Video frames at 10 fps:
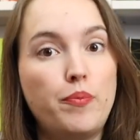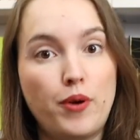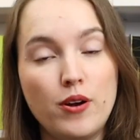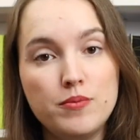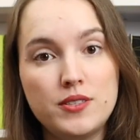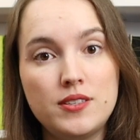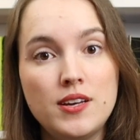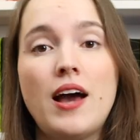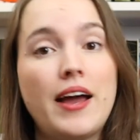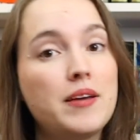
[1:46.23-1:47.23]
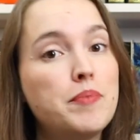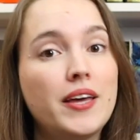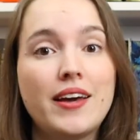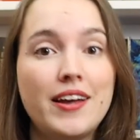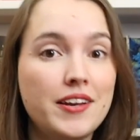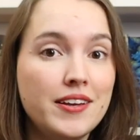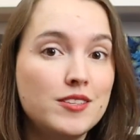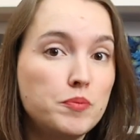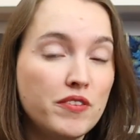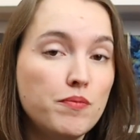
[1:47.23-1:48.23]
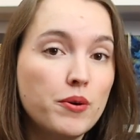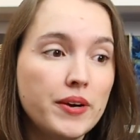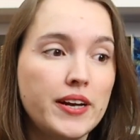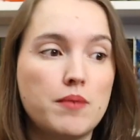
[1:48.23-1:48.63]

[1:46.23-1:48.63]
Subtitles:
prompts, I can pick any SPiff Bowl read.